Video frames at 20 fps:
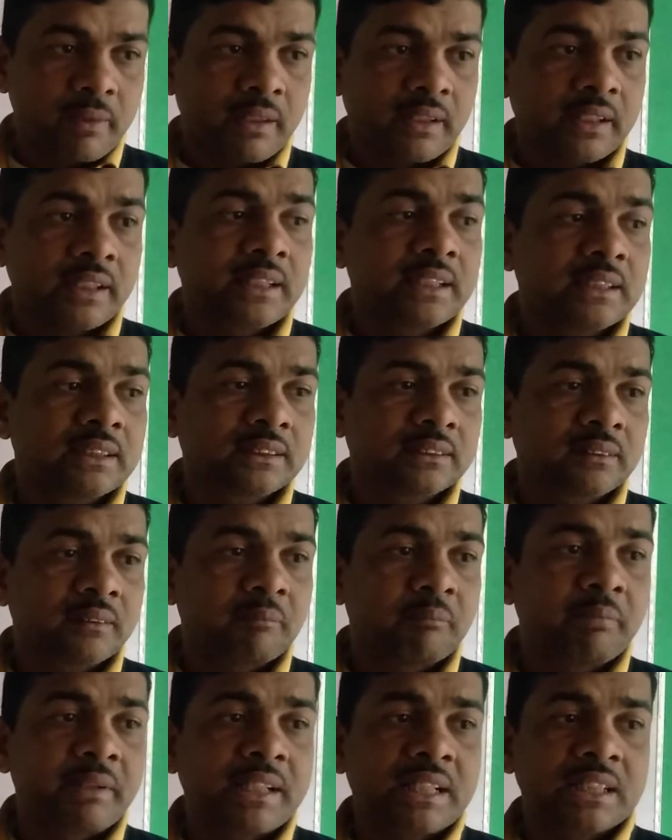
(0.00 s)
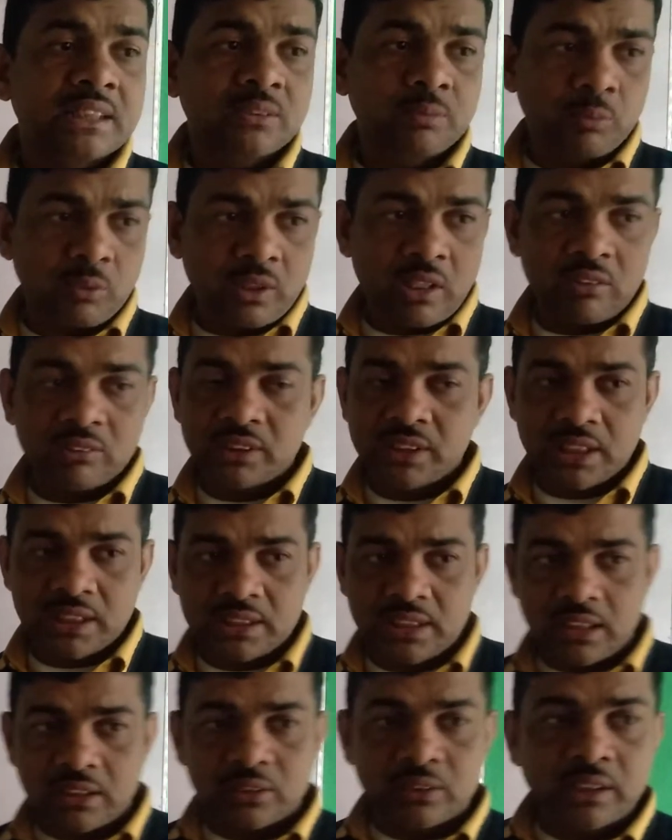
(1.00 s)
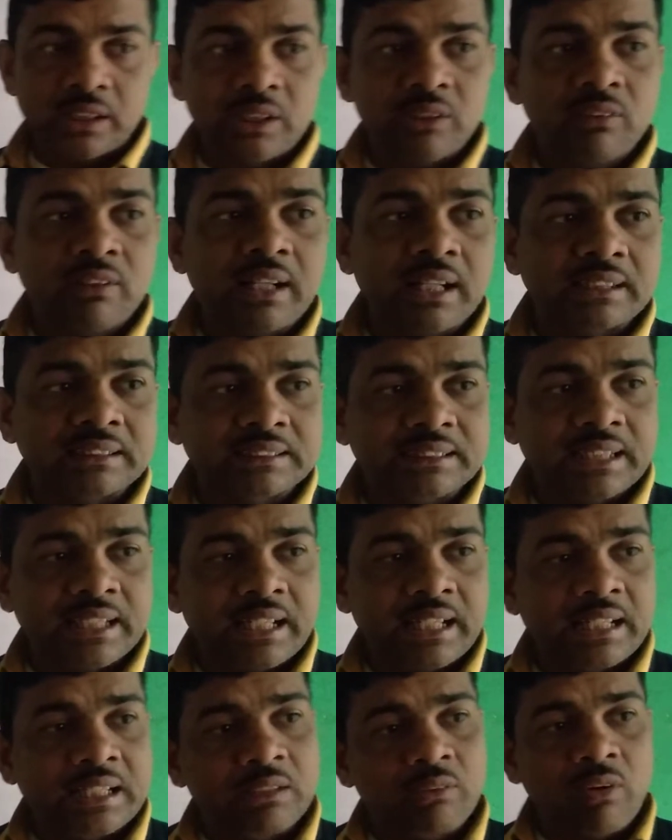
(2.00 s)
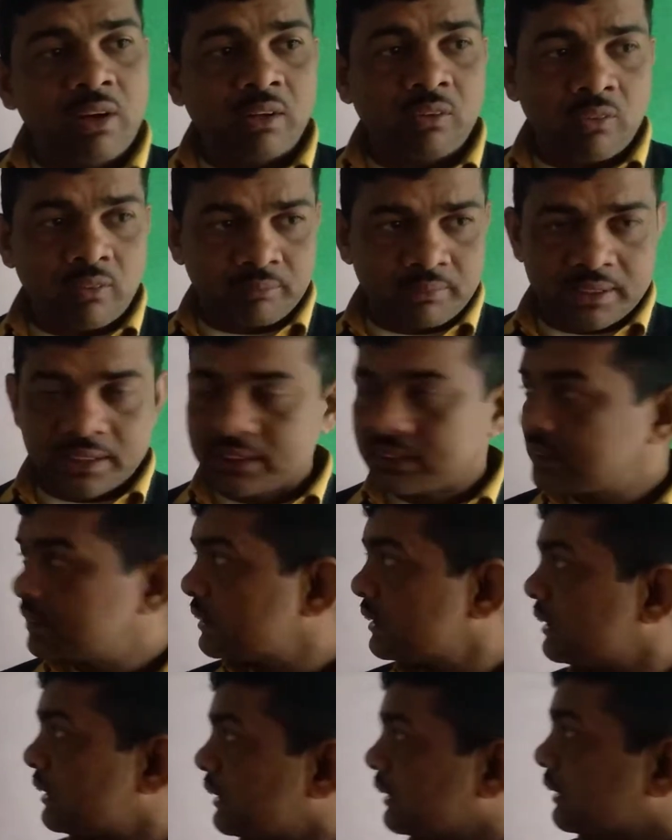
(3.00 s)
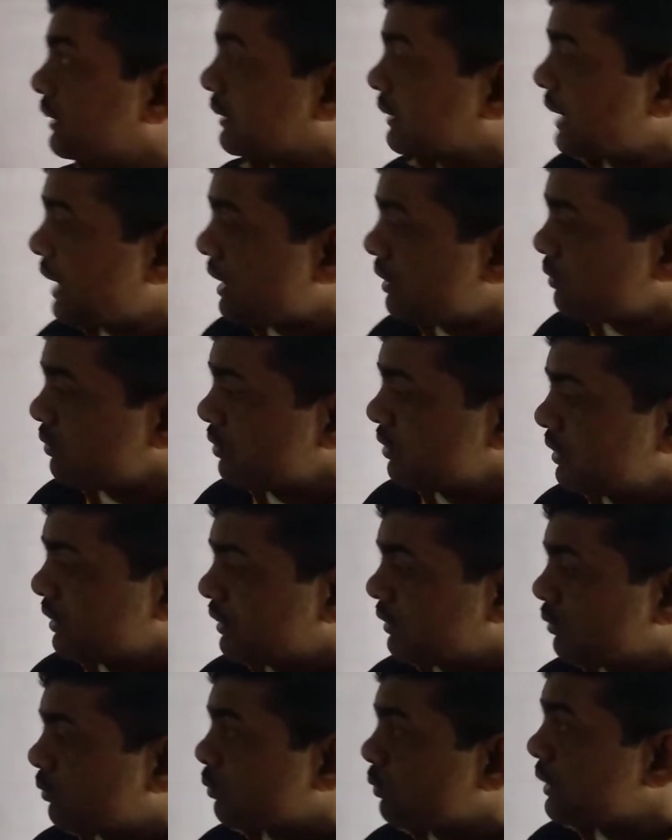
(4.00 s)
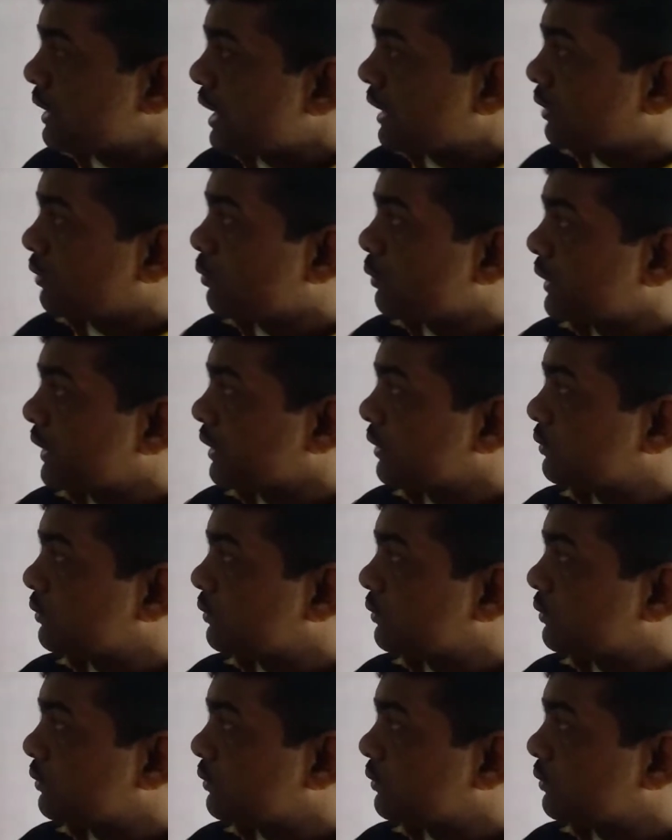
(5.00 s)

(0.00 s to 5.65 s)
It is British pronunciation. You can say any one of these. Now we are going